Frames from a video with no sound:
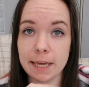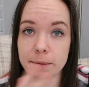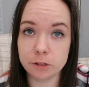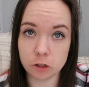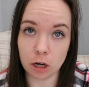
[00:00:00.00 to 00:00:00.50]

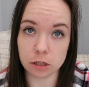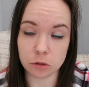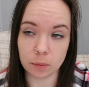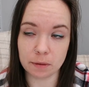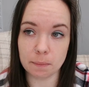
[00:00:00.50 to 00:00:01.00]
He was
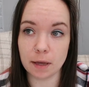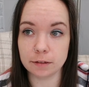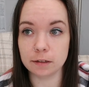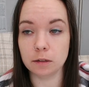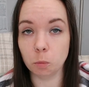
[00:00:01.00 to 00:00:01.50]
charged with the murder,
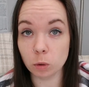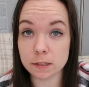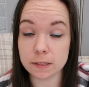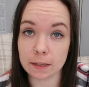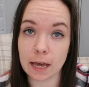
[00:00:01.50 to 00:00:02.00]
and
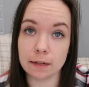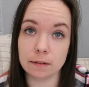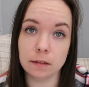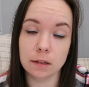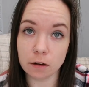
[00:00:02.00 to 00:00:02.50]
once
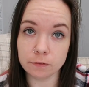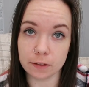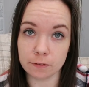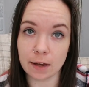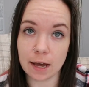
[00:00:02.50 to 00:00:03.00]
again,
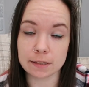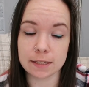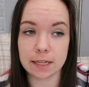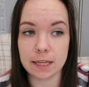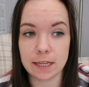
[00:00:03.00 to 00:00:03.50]
after the
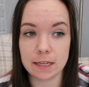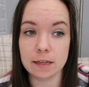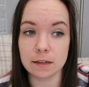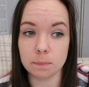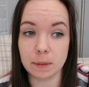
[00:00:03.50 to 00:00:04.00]
fact, he